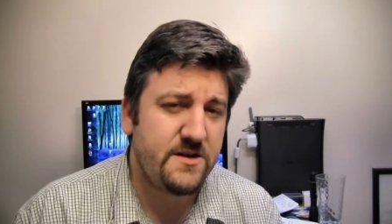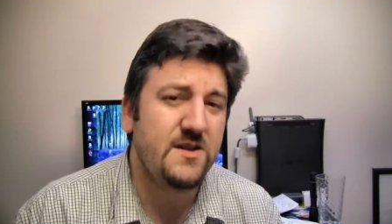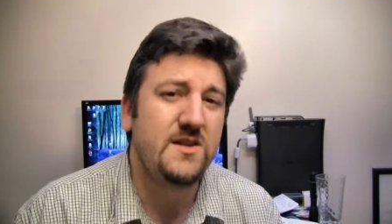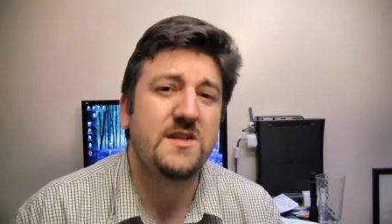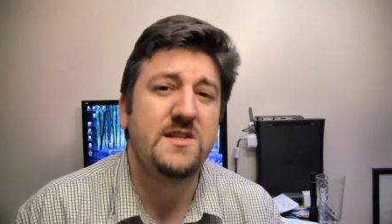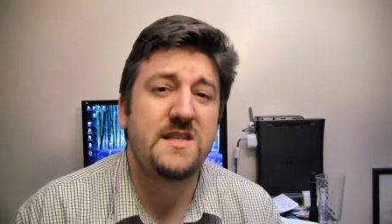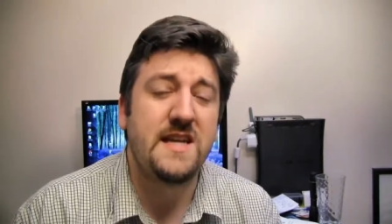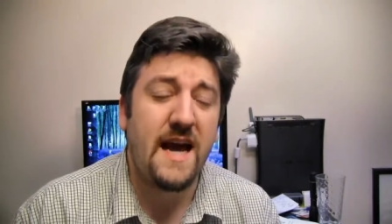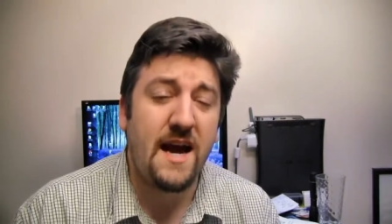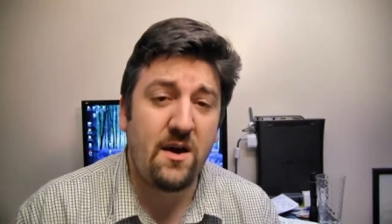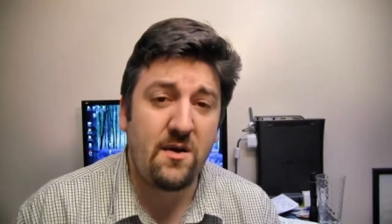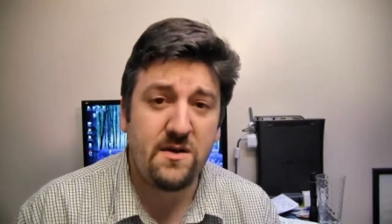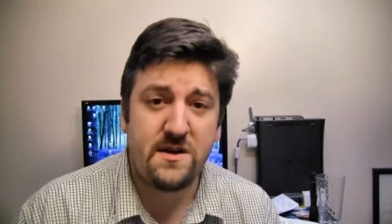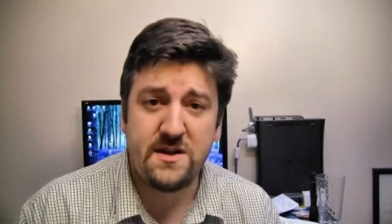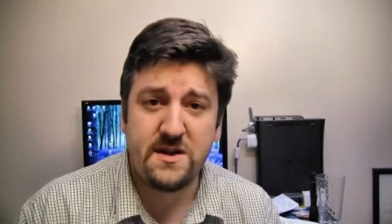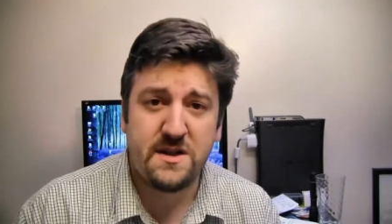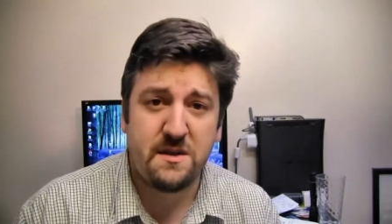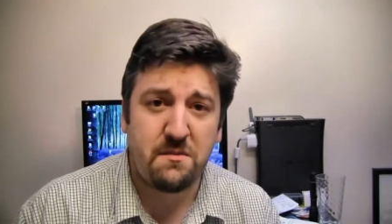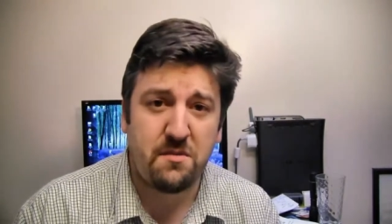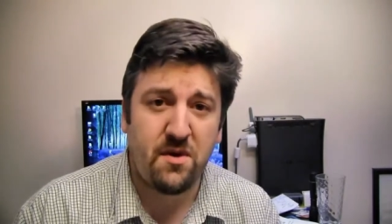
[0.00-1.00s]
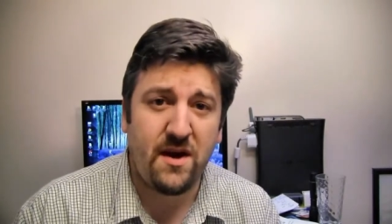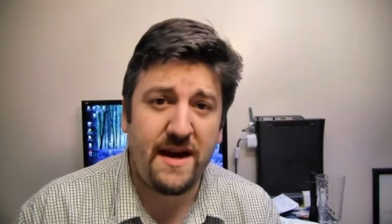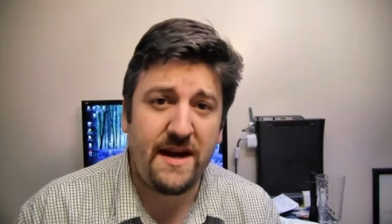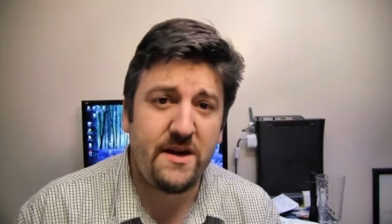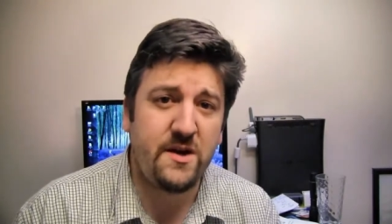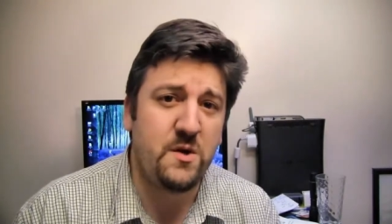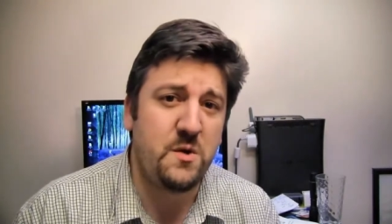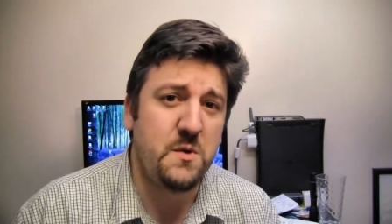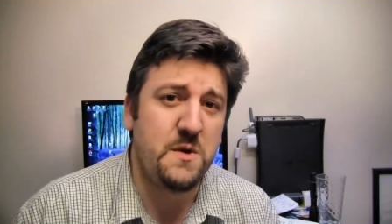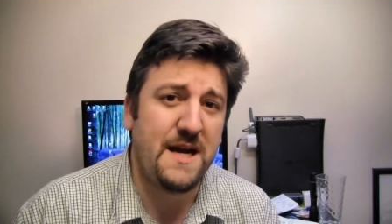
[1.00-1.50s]
Just how does the
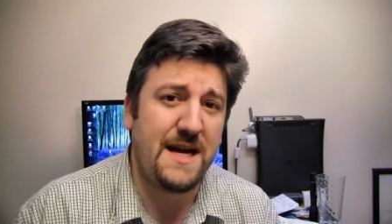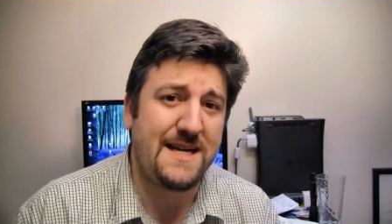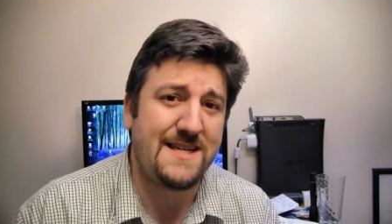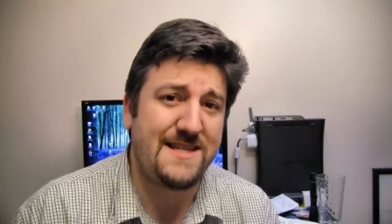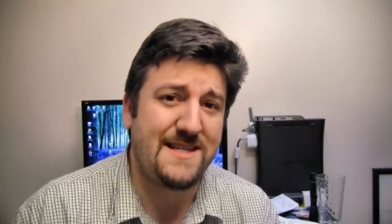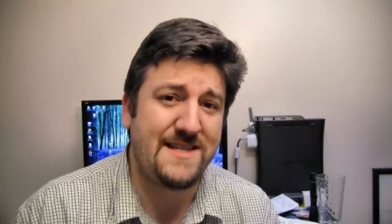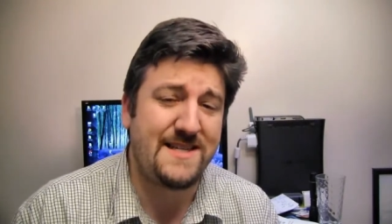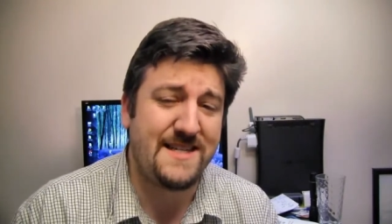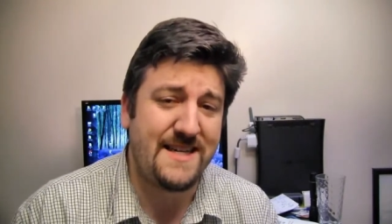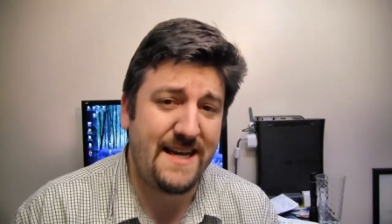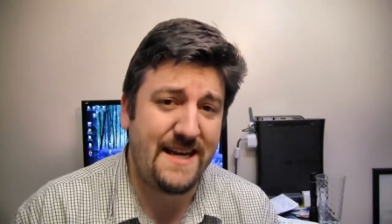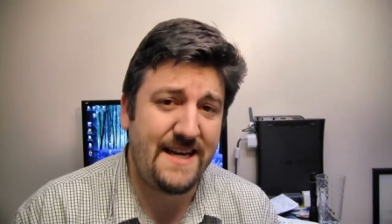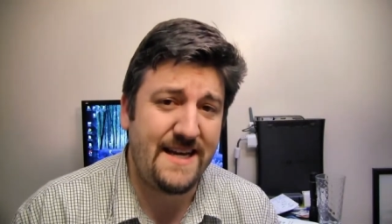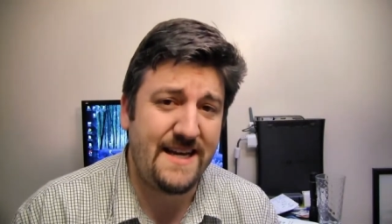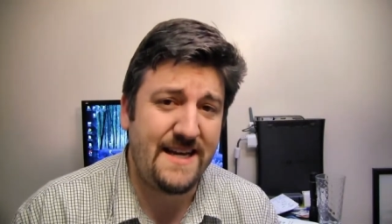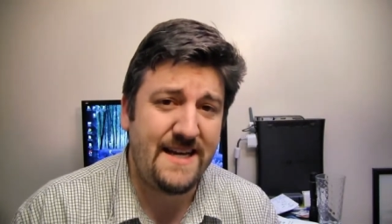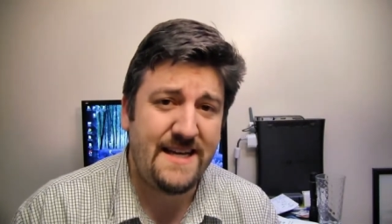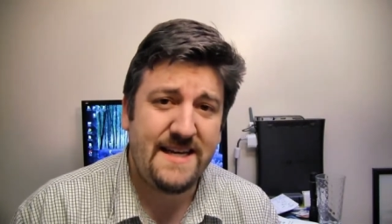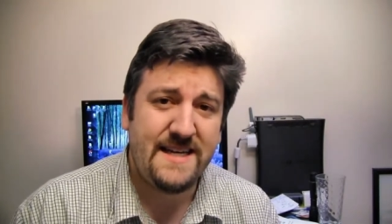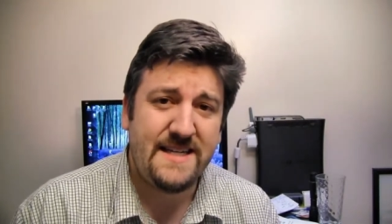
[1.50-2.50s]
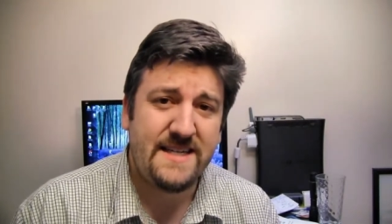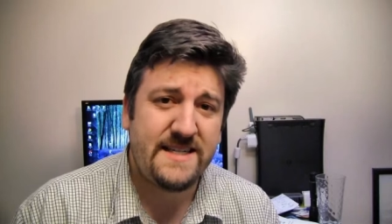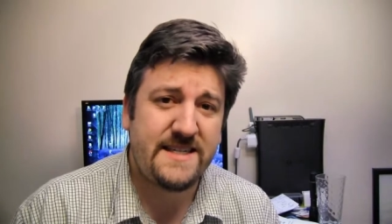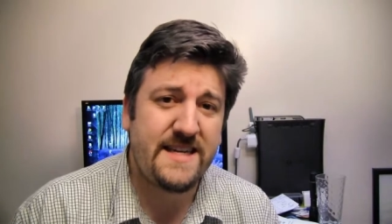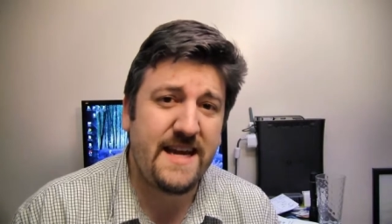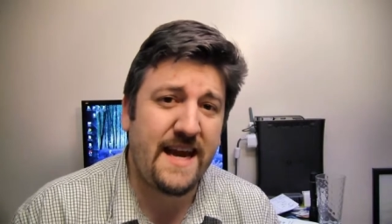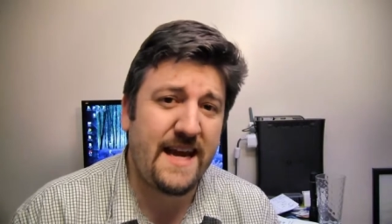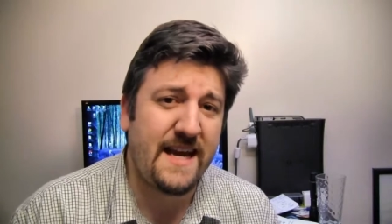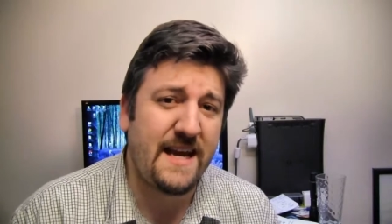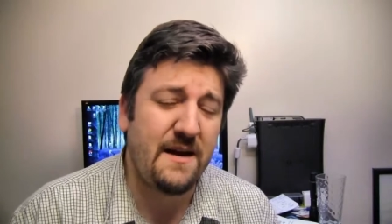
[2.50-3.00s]
brand new Nexus 10
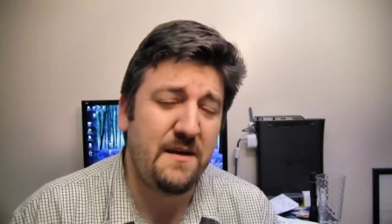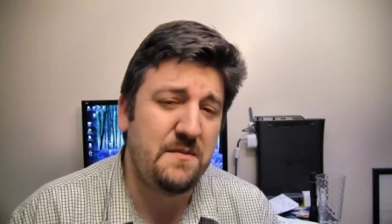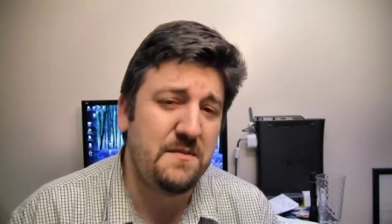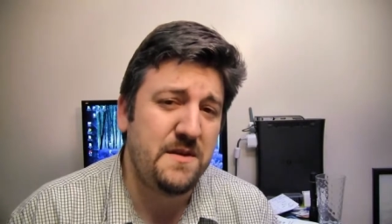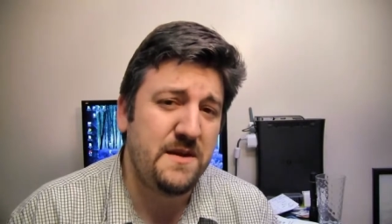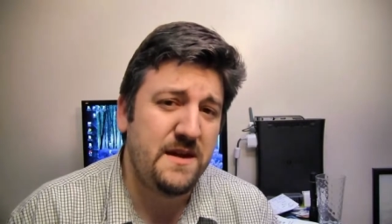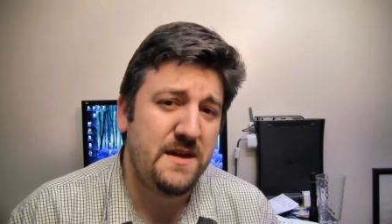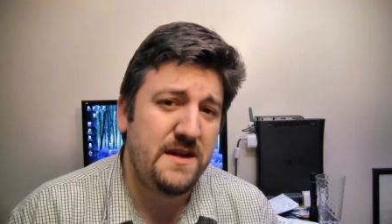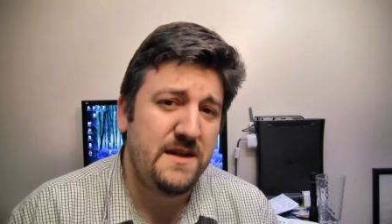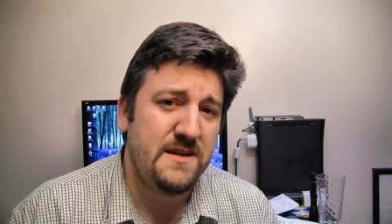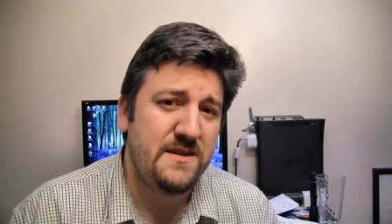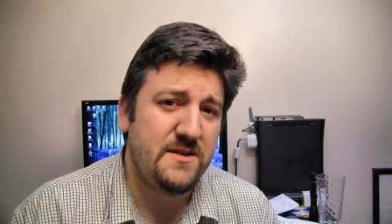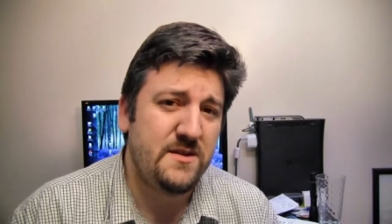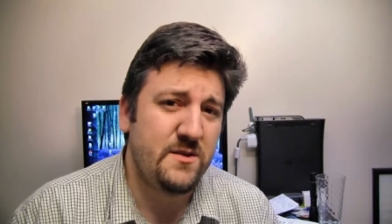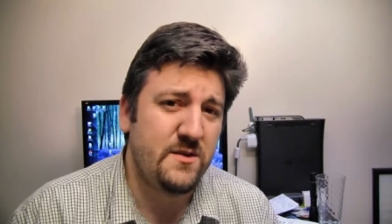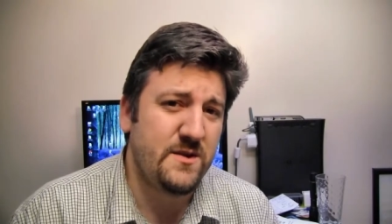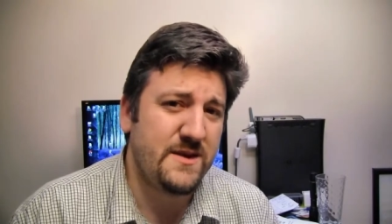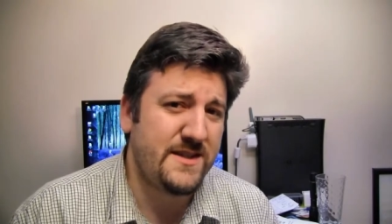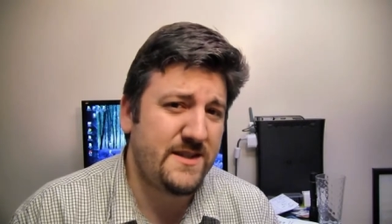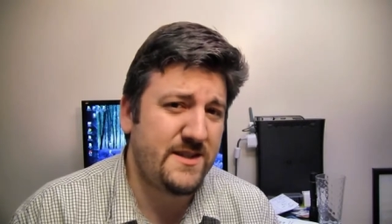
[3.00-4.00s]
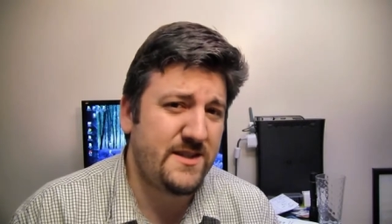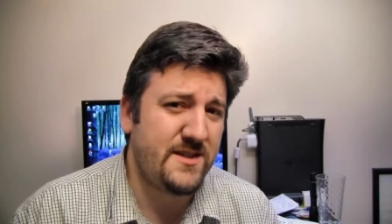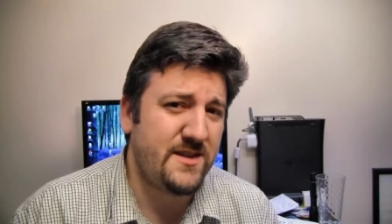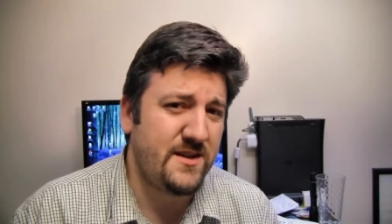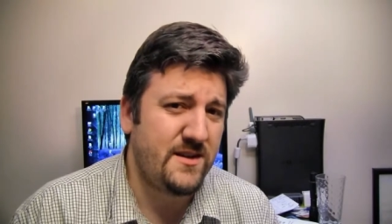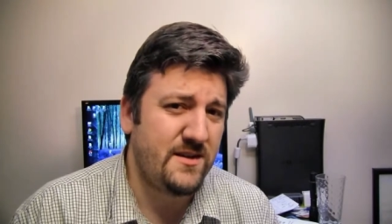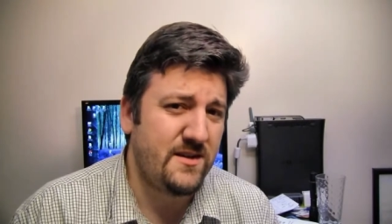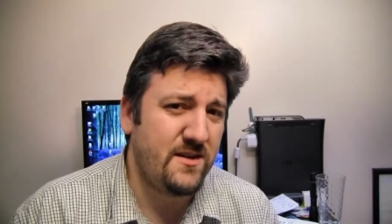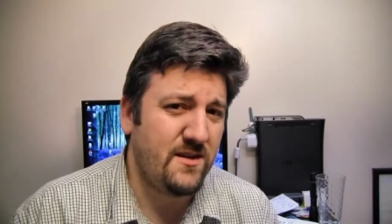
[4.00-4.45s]
stack up to its